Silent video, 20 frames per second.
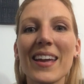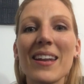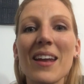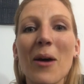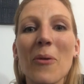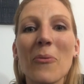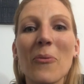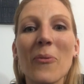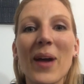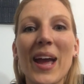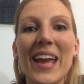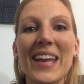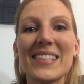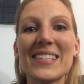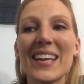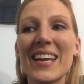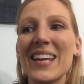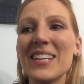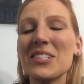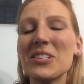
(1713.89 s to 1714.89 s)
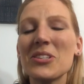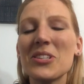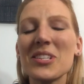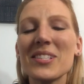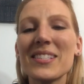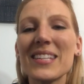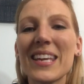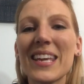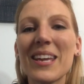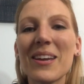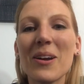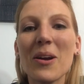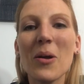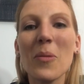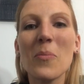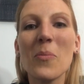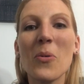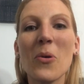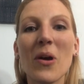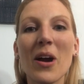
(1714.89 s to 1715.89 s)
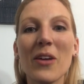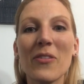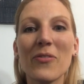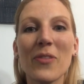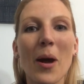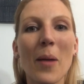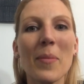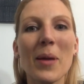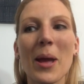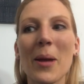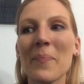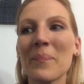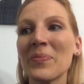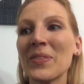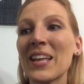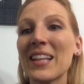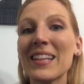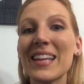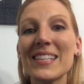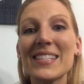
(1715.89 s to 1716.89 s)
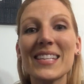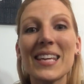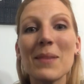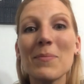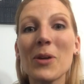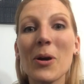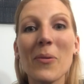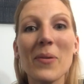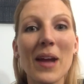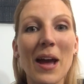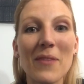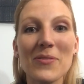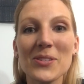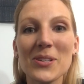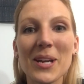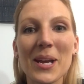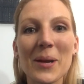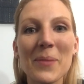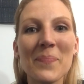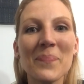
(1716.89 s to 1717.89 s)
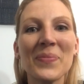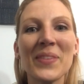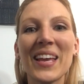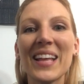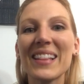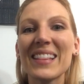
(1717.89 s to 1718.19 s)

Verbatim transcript: Cannot wait to just hear more from him. Let's keep going after him.